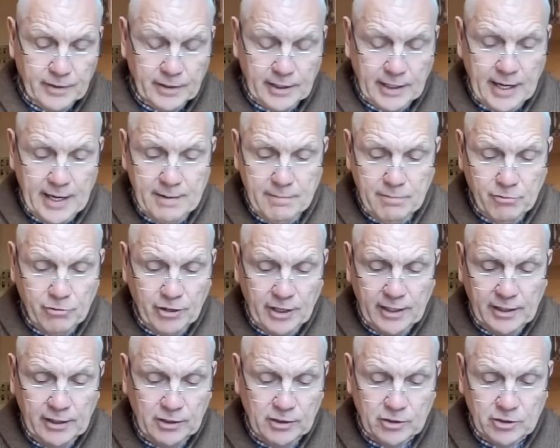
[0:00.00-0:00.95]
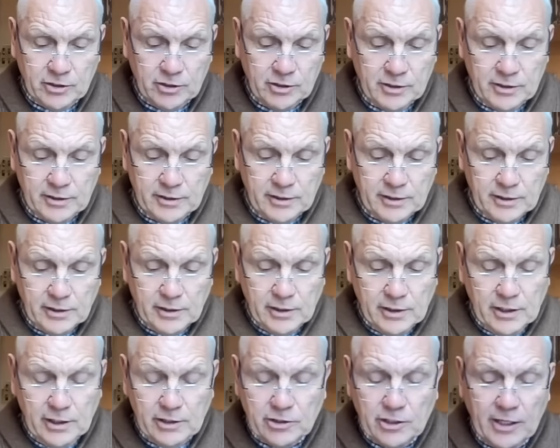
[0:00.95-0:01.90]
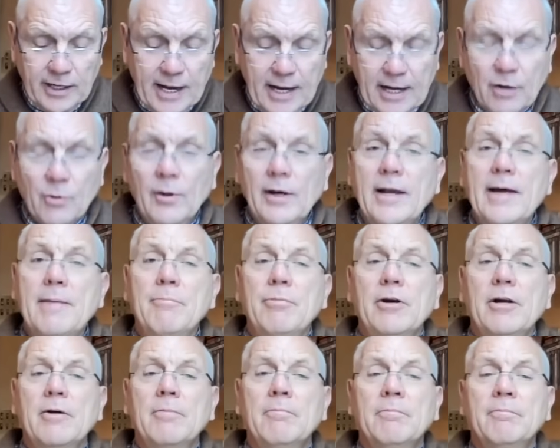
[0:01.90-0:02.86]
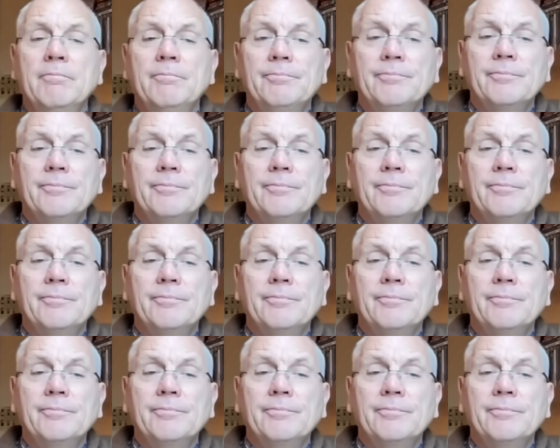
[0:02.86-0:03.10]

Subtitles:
keep things at an equilibrium,